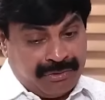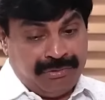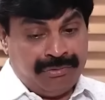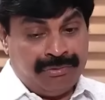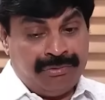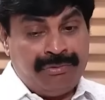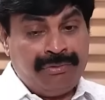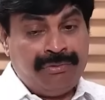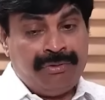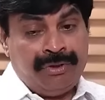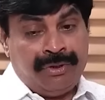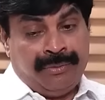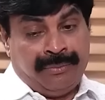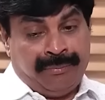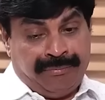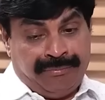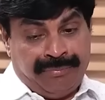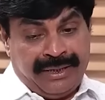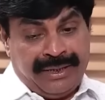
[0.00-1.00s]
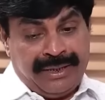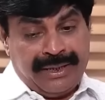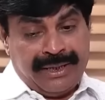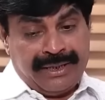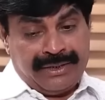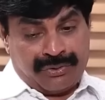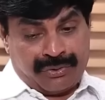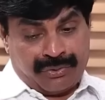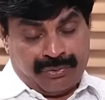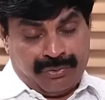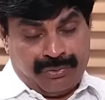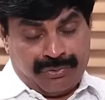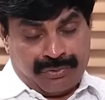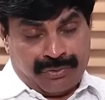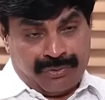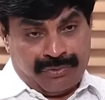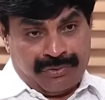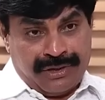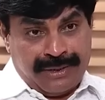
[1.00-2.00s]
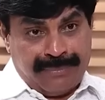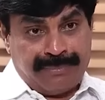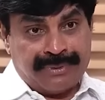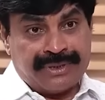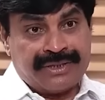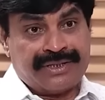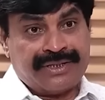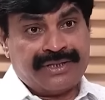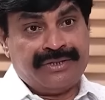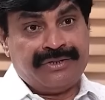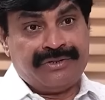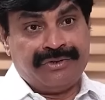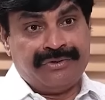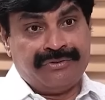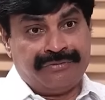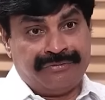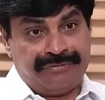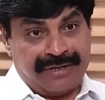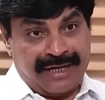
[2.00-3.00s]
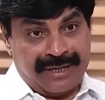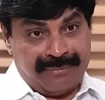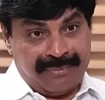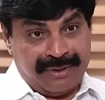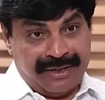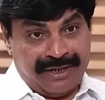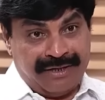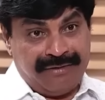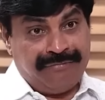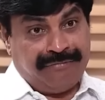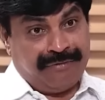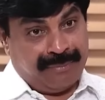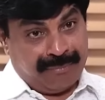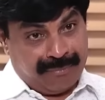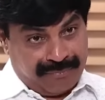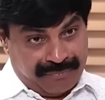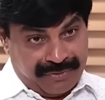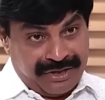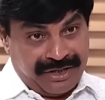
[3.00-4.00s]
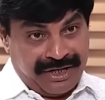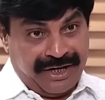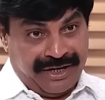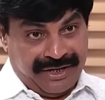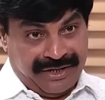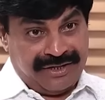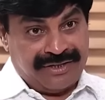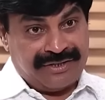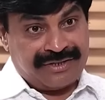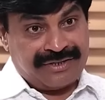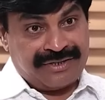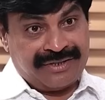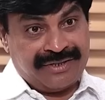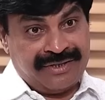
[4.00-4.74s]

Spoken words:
that too, being a so close a person to your family, yes, from decades.